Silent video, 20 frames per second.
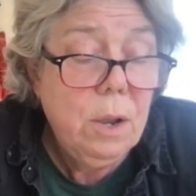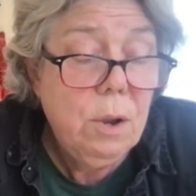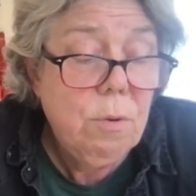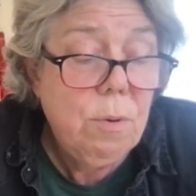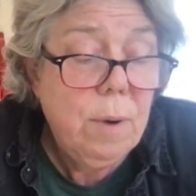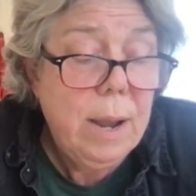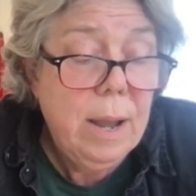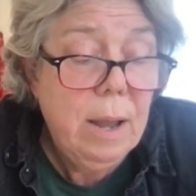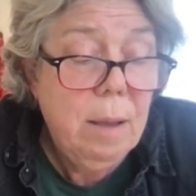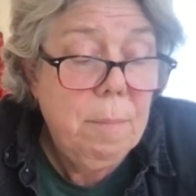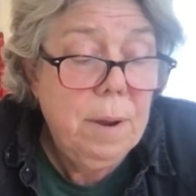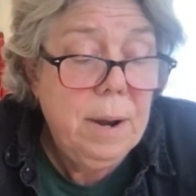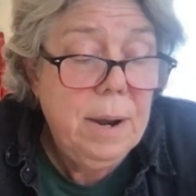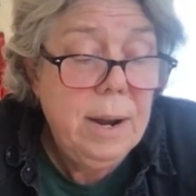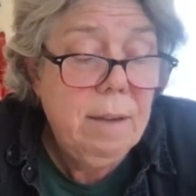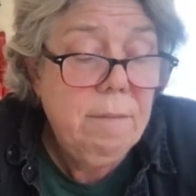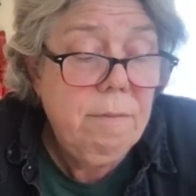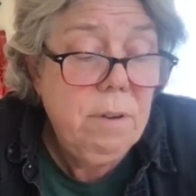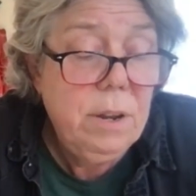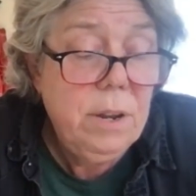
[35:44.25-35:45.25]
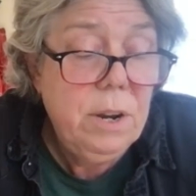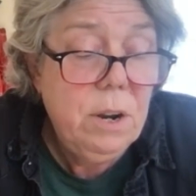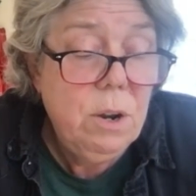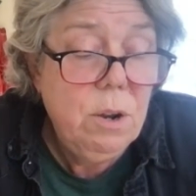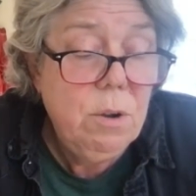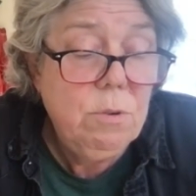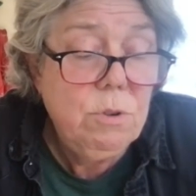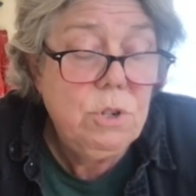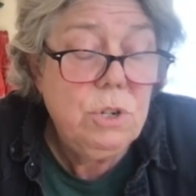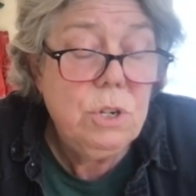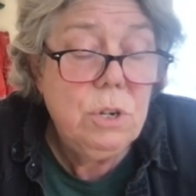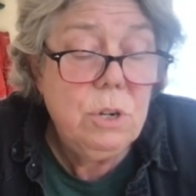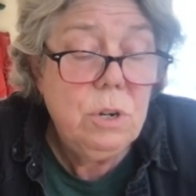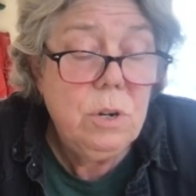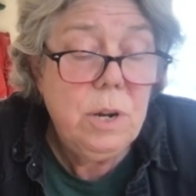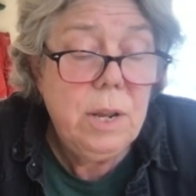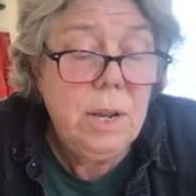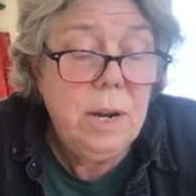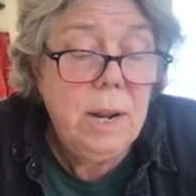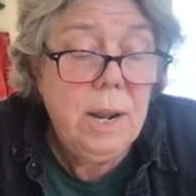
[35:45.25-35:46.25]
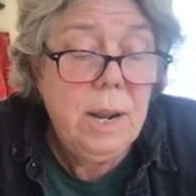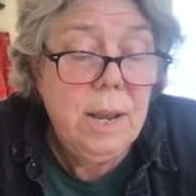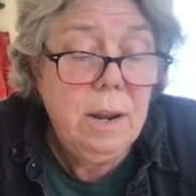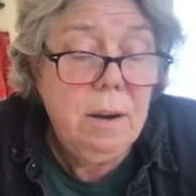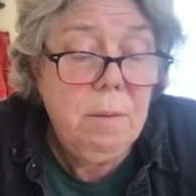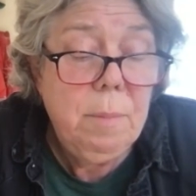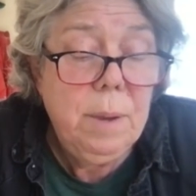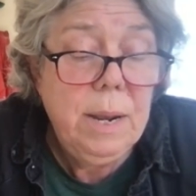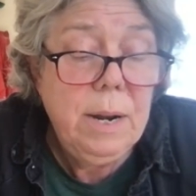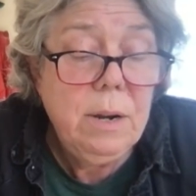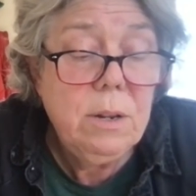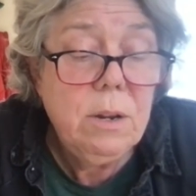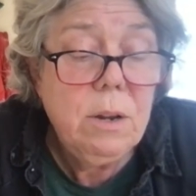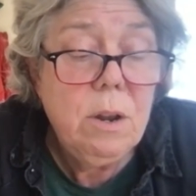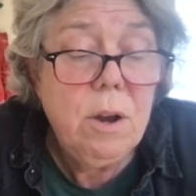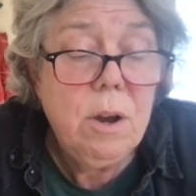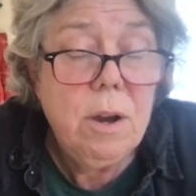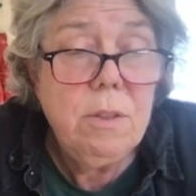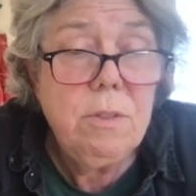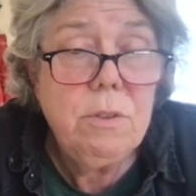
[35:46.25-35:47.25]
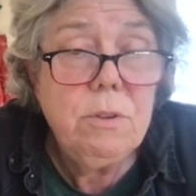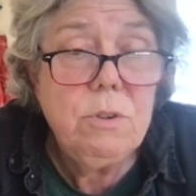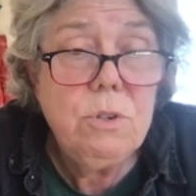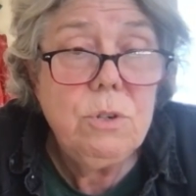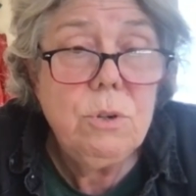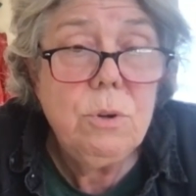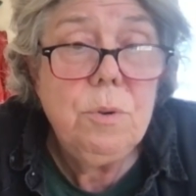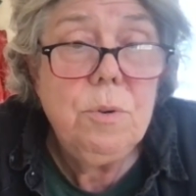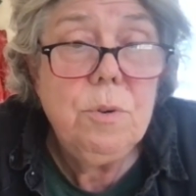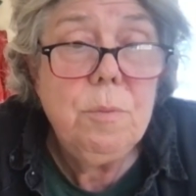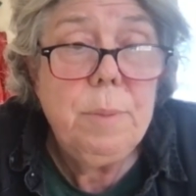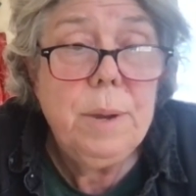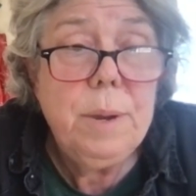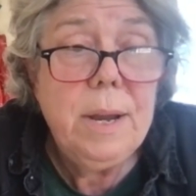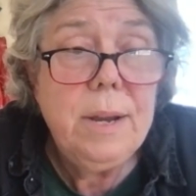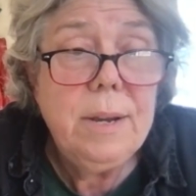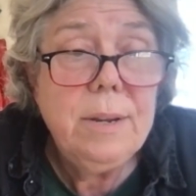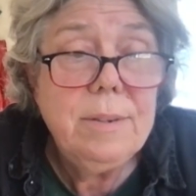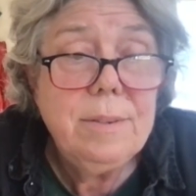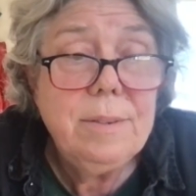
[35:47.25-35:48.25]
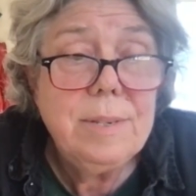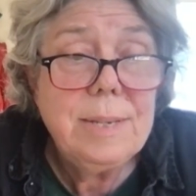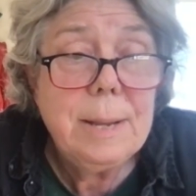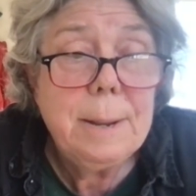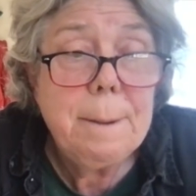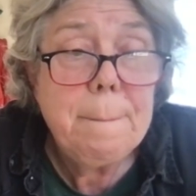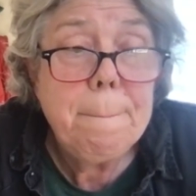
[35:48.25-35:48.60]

crab and Evelyn lotion, and handmade cloth shoulder bags.